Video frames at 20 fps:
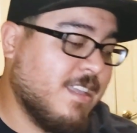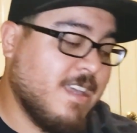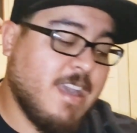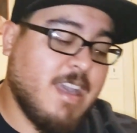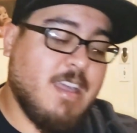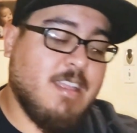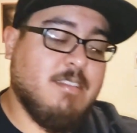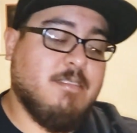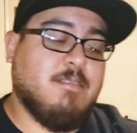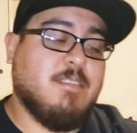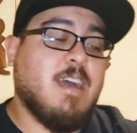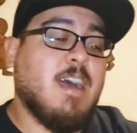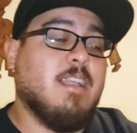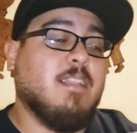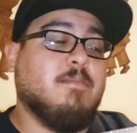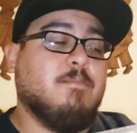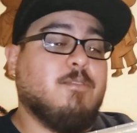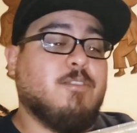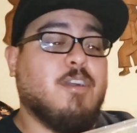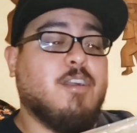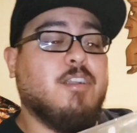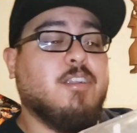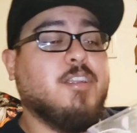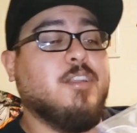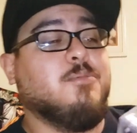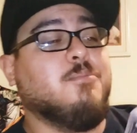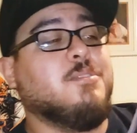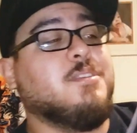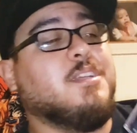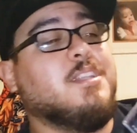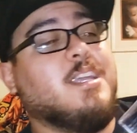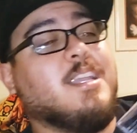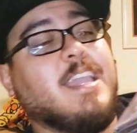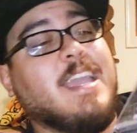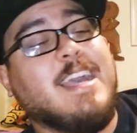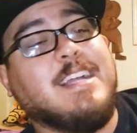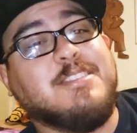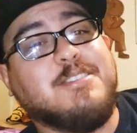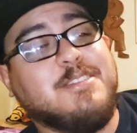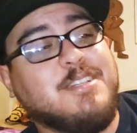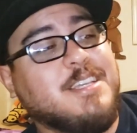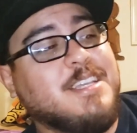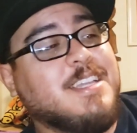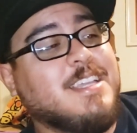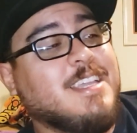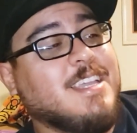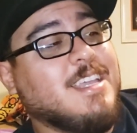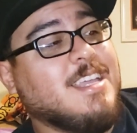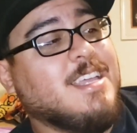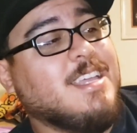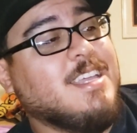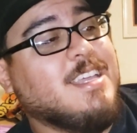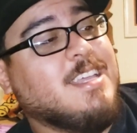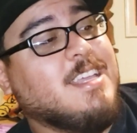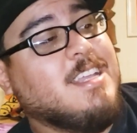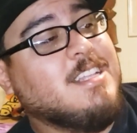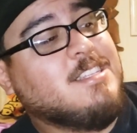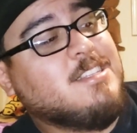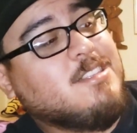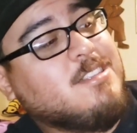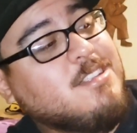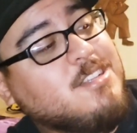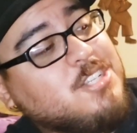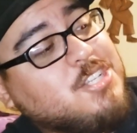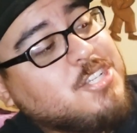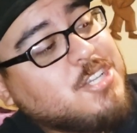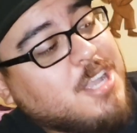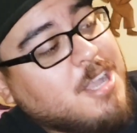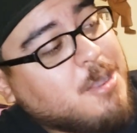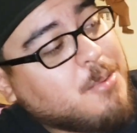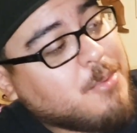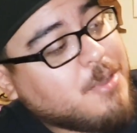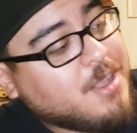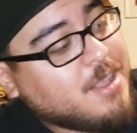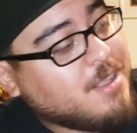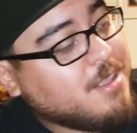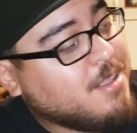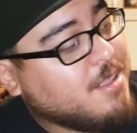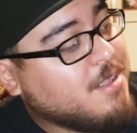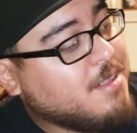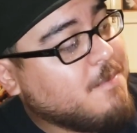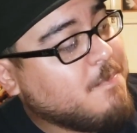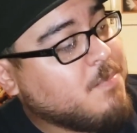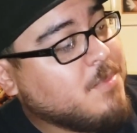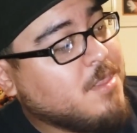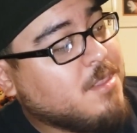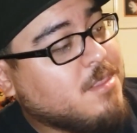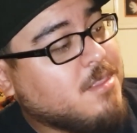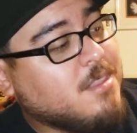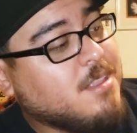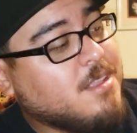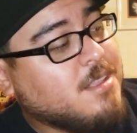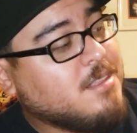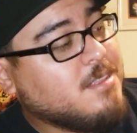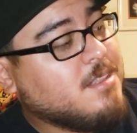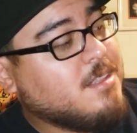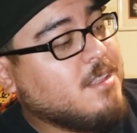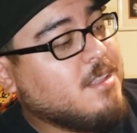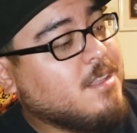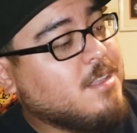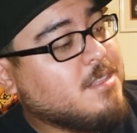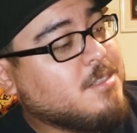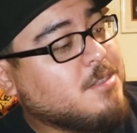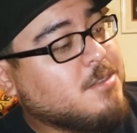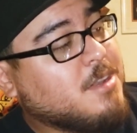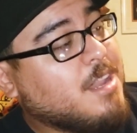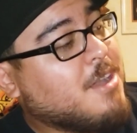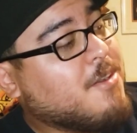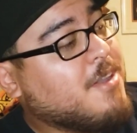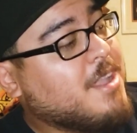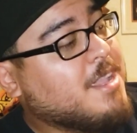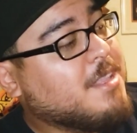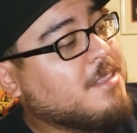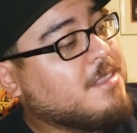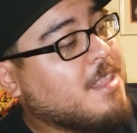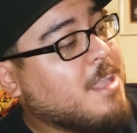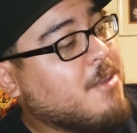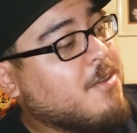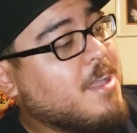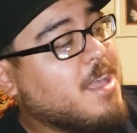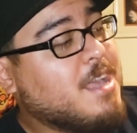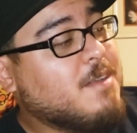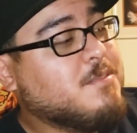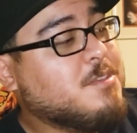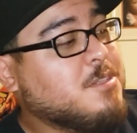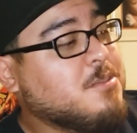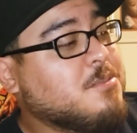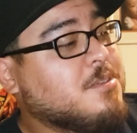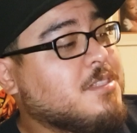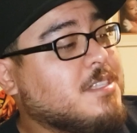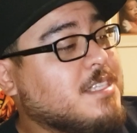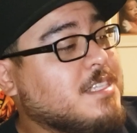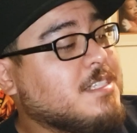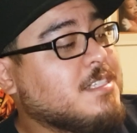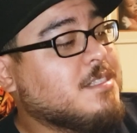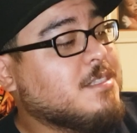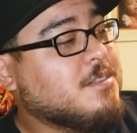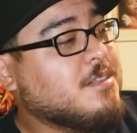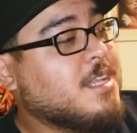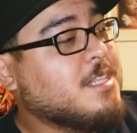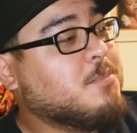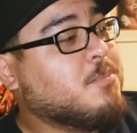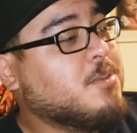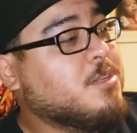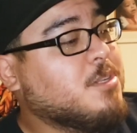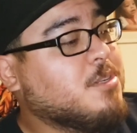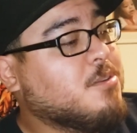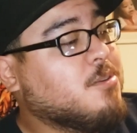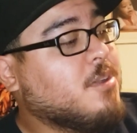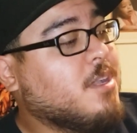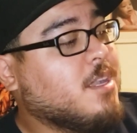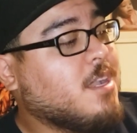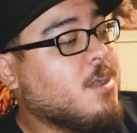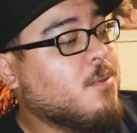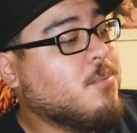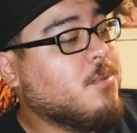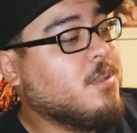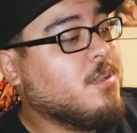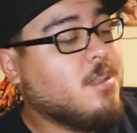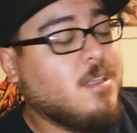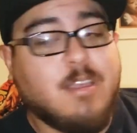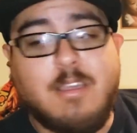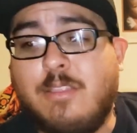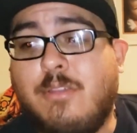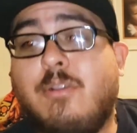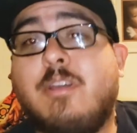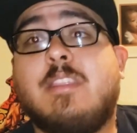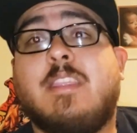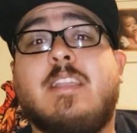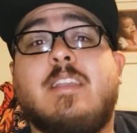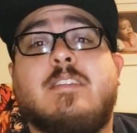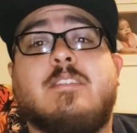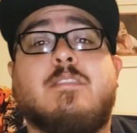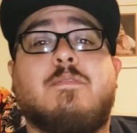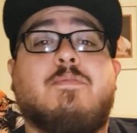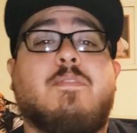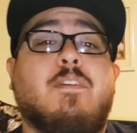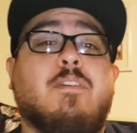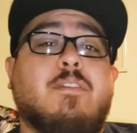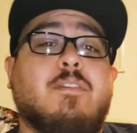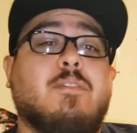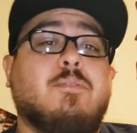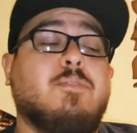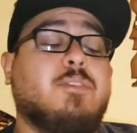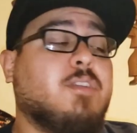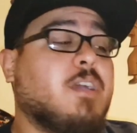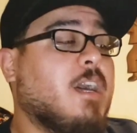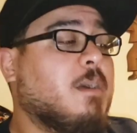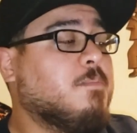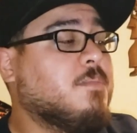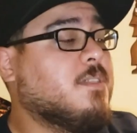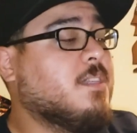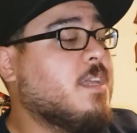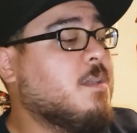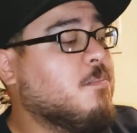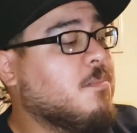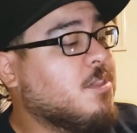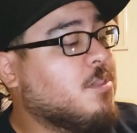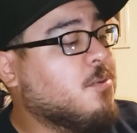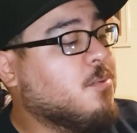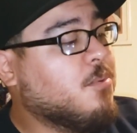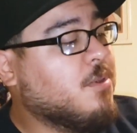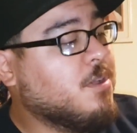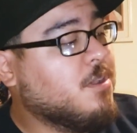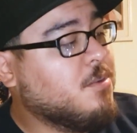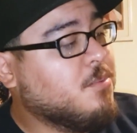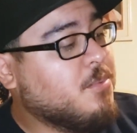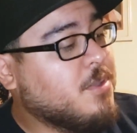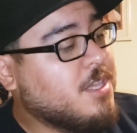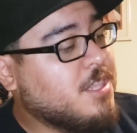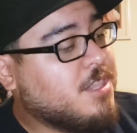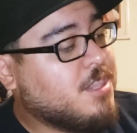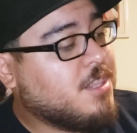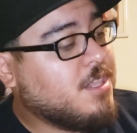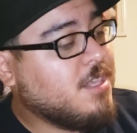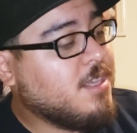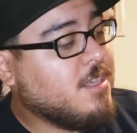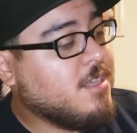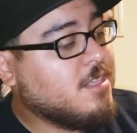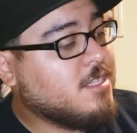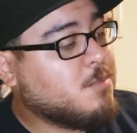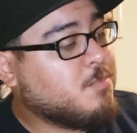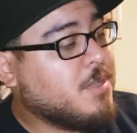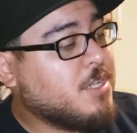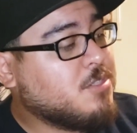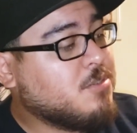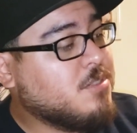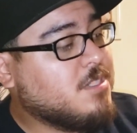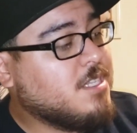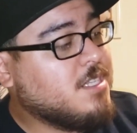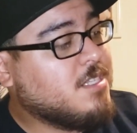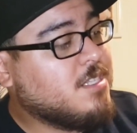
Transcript: I thought Target was going to cancel it. It's the Jawa. So now I have two of these, so that's pretty cool. I got one. The only thing is the Funko shop sent me the one with the specialty